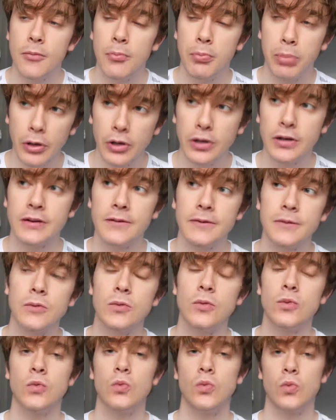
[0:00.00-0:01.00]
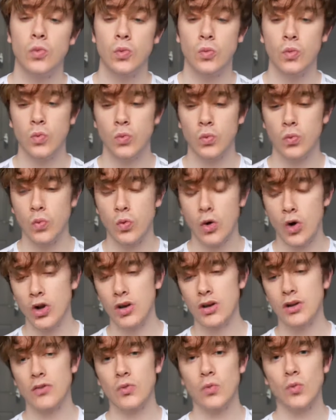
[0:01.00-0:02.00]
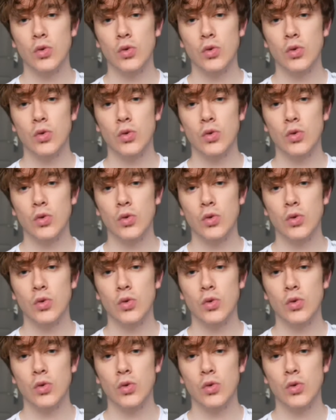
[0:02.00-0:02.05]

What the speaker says: But what